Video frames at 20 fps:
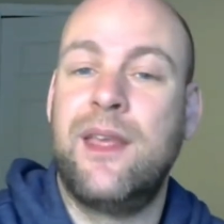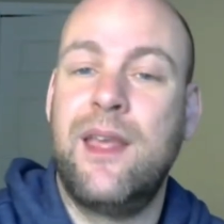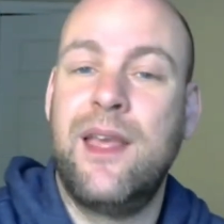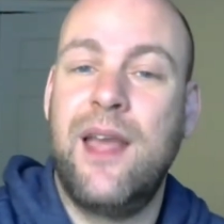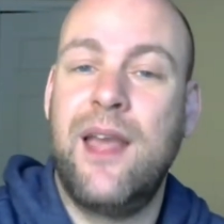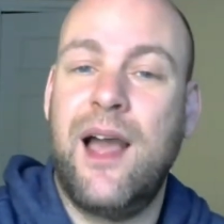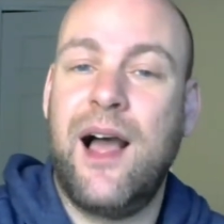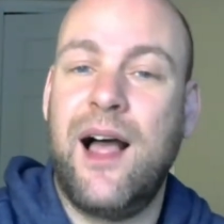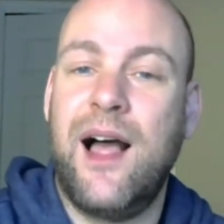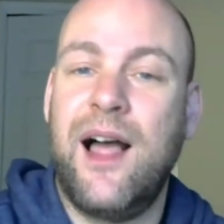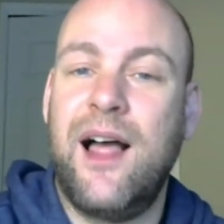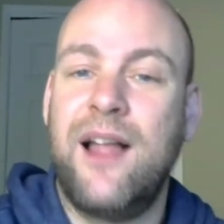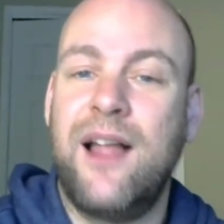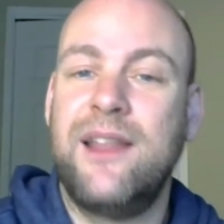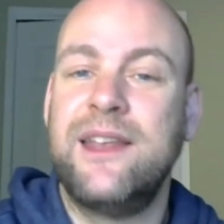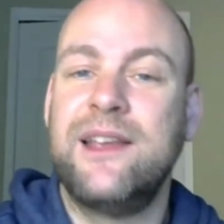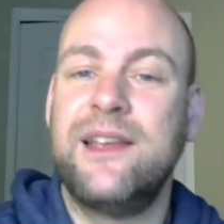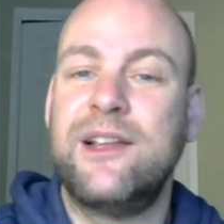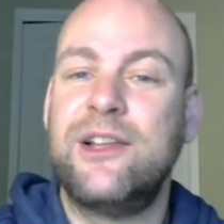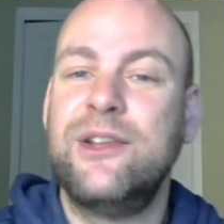I'll
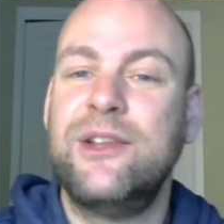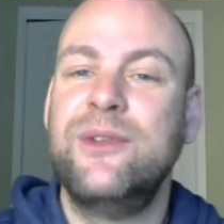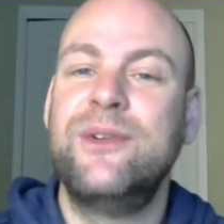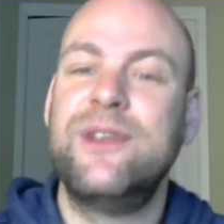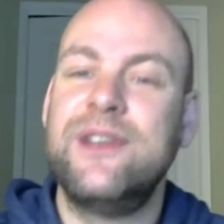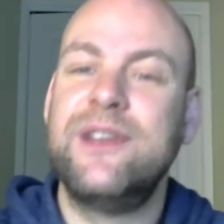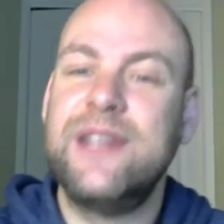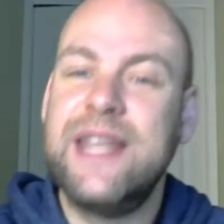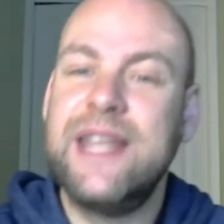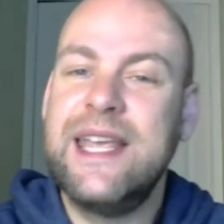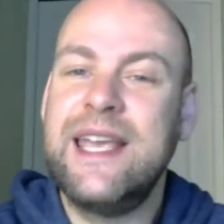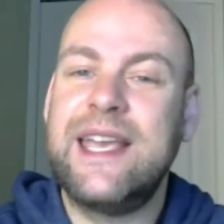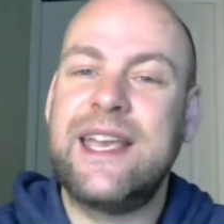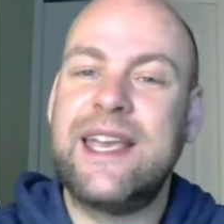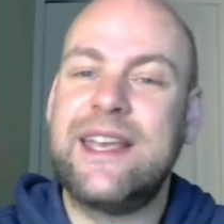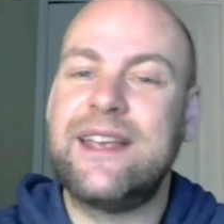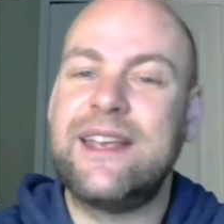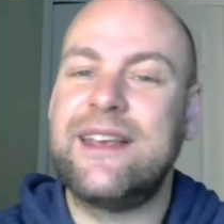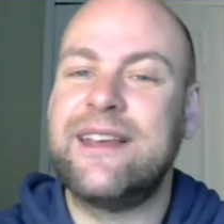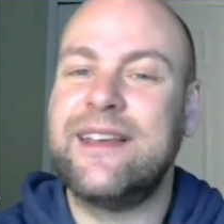include a link
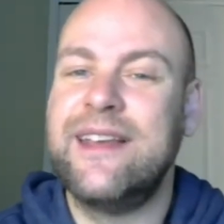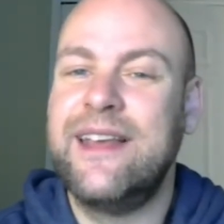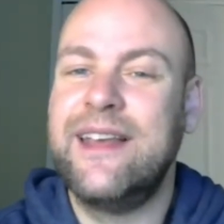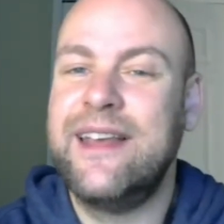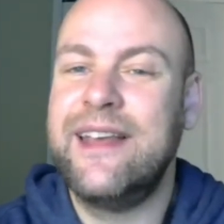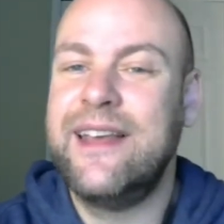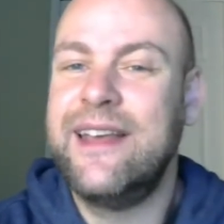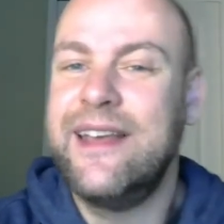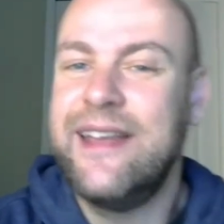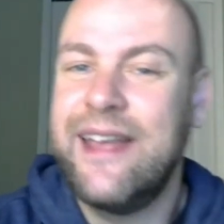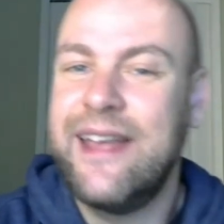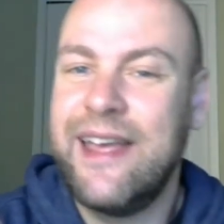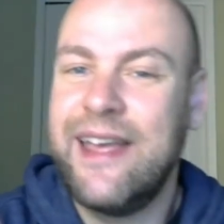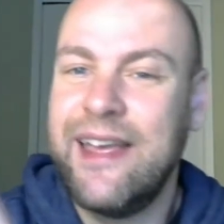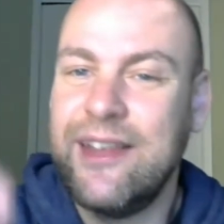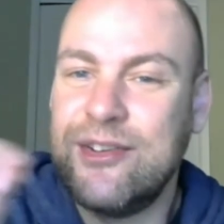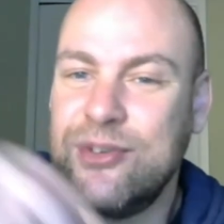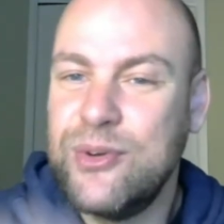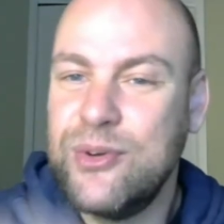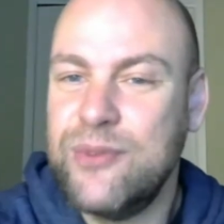uh,
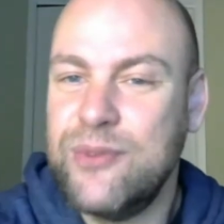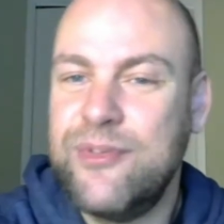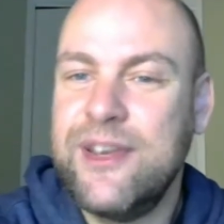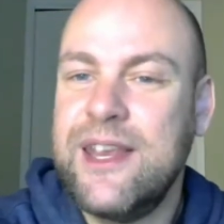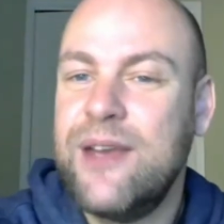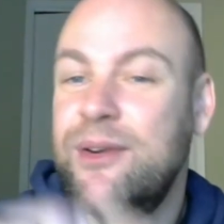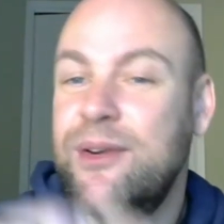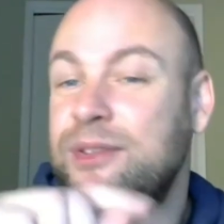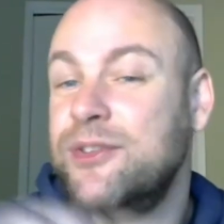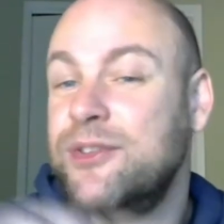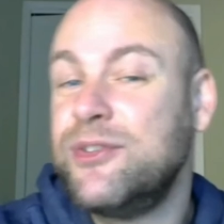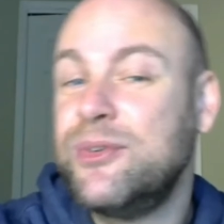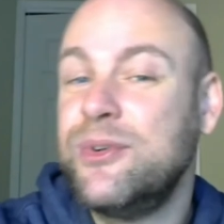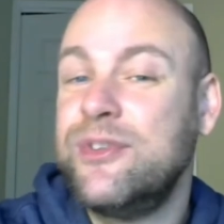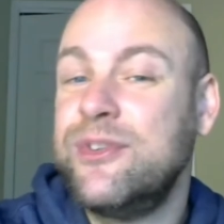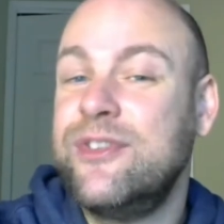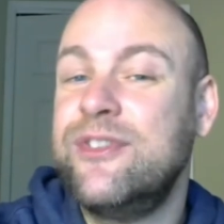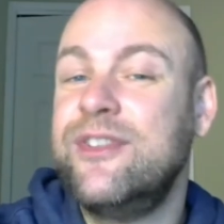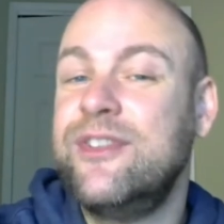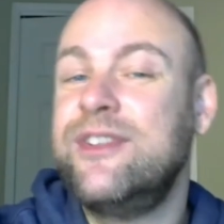to a video in the
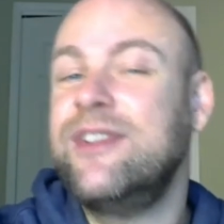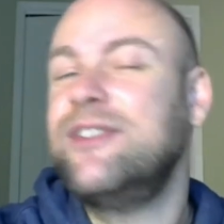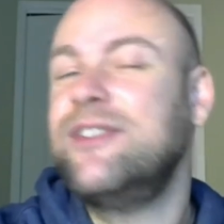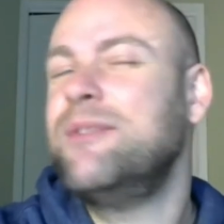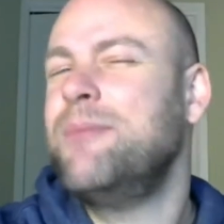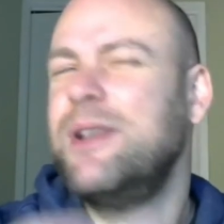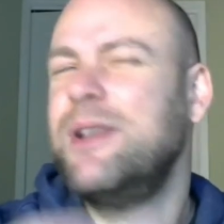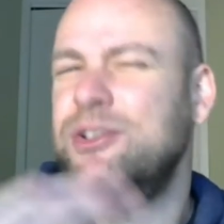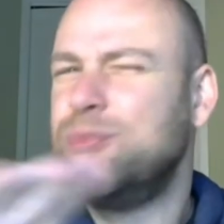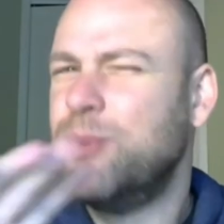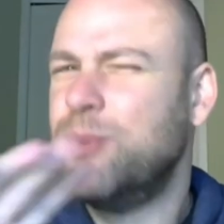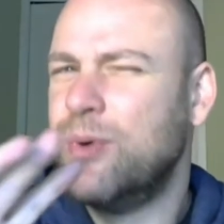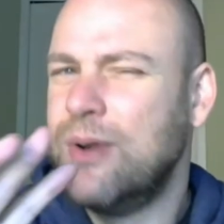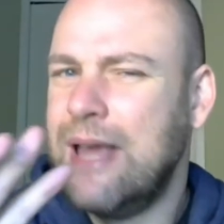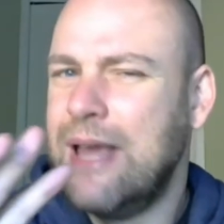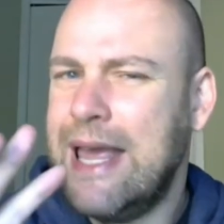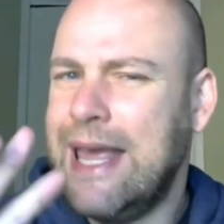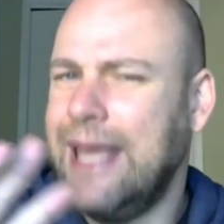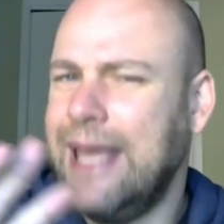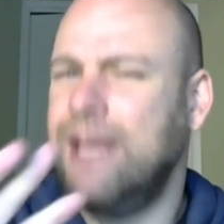sources that does a much more
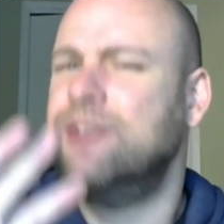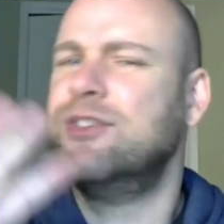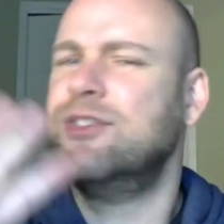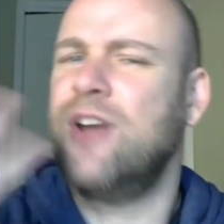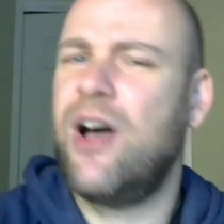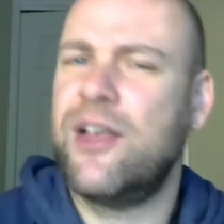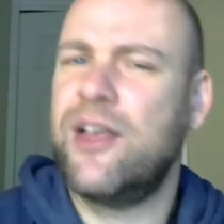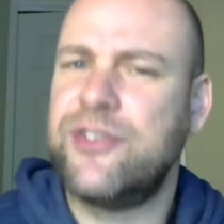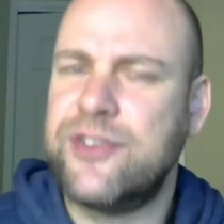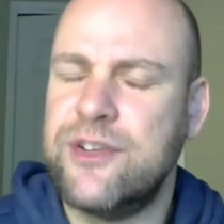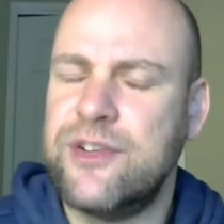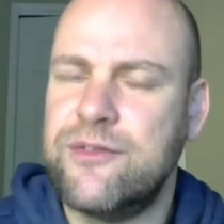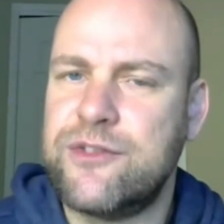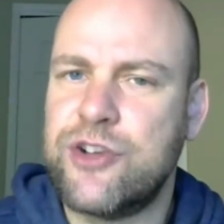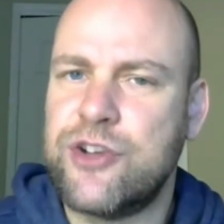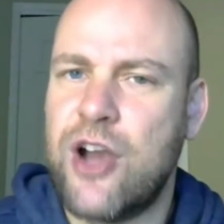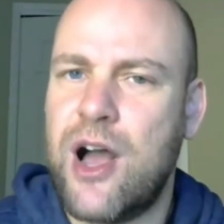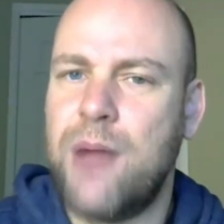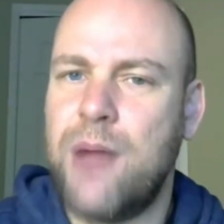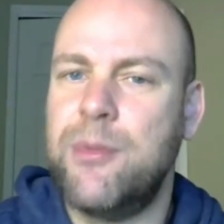exhaustive
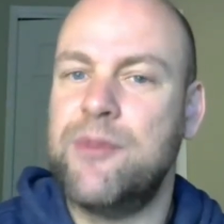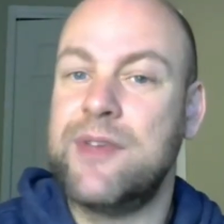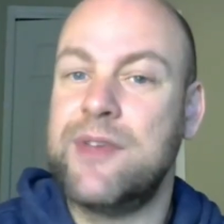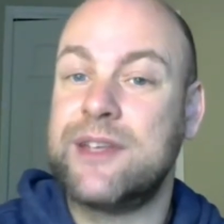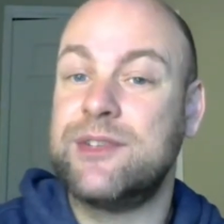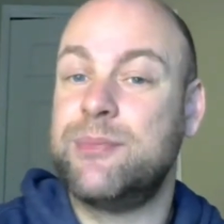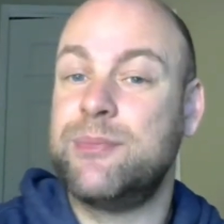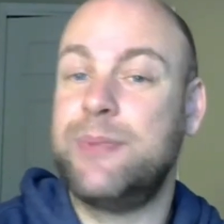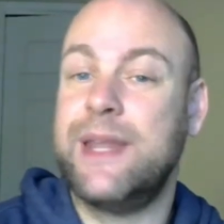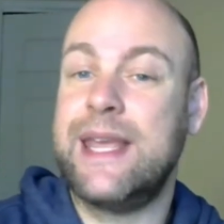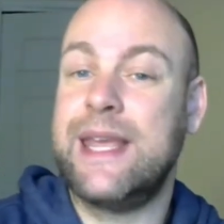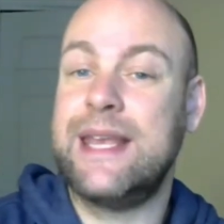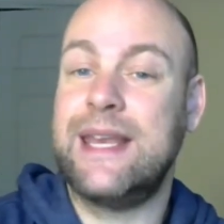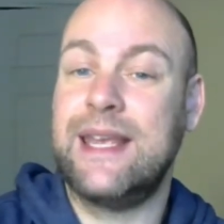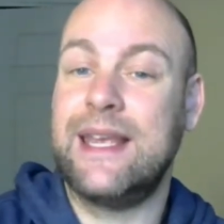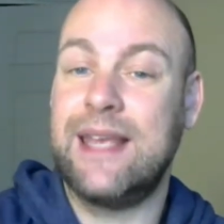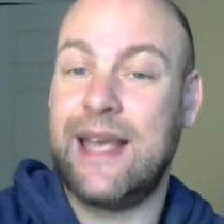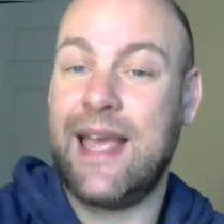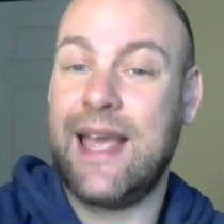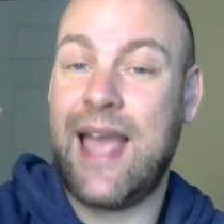job of
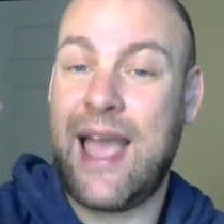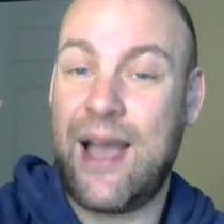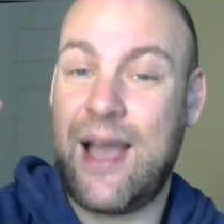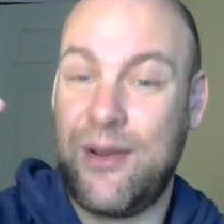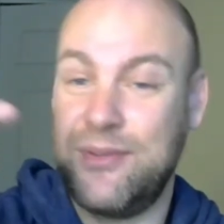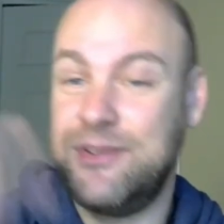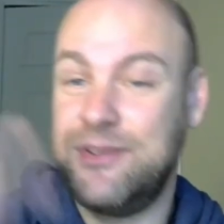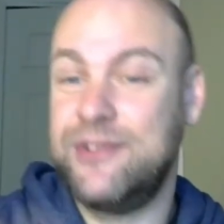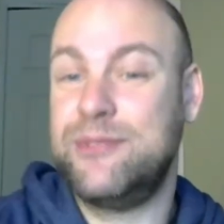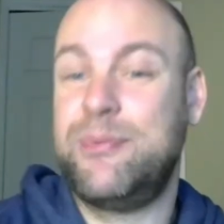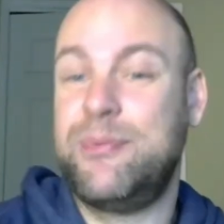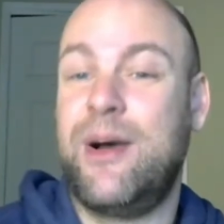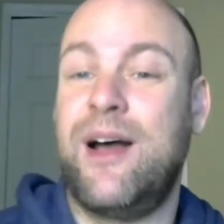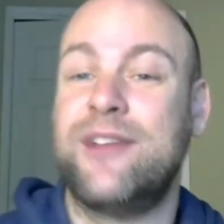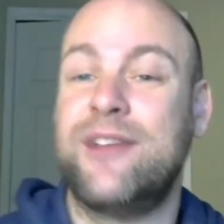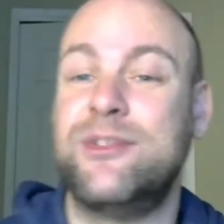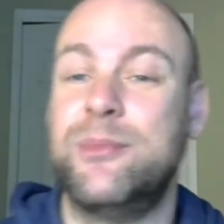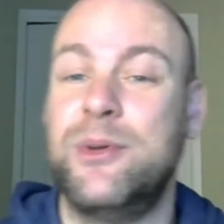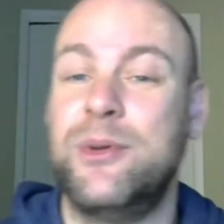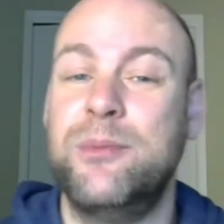explaining how this is
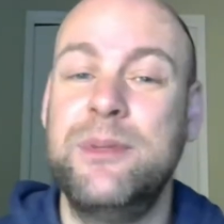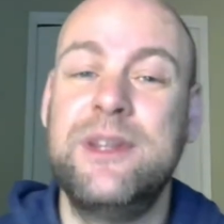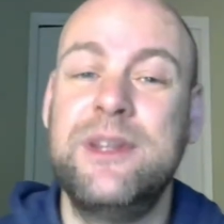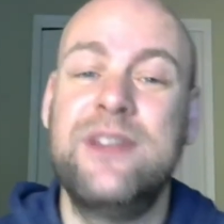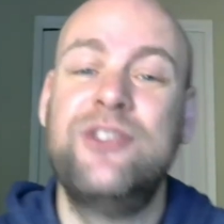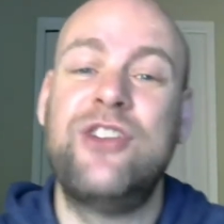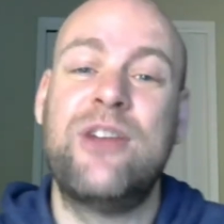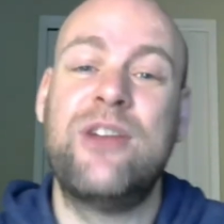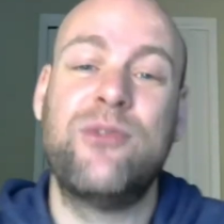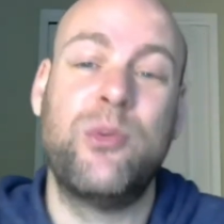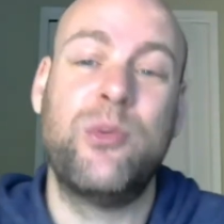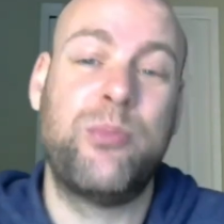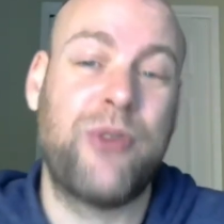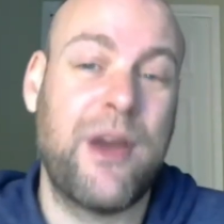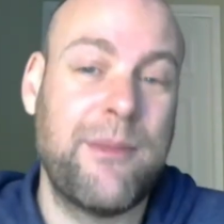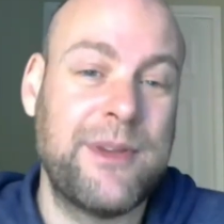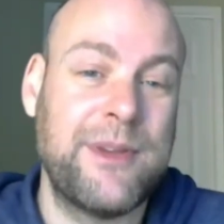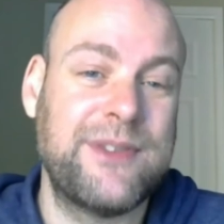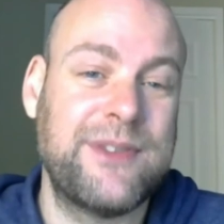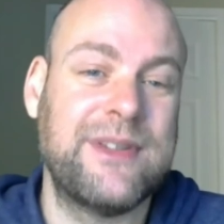possible, but the general
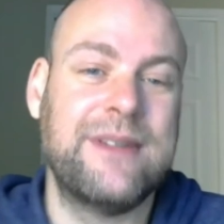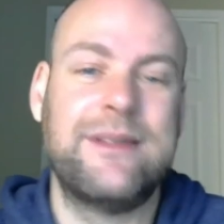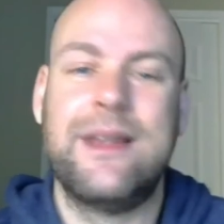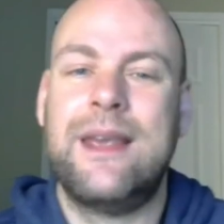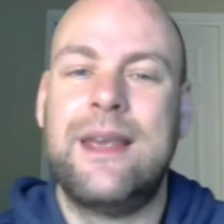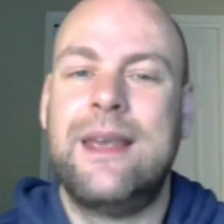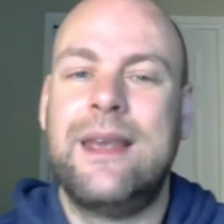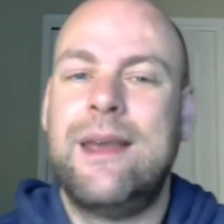premise is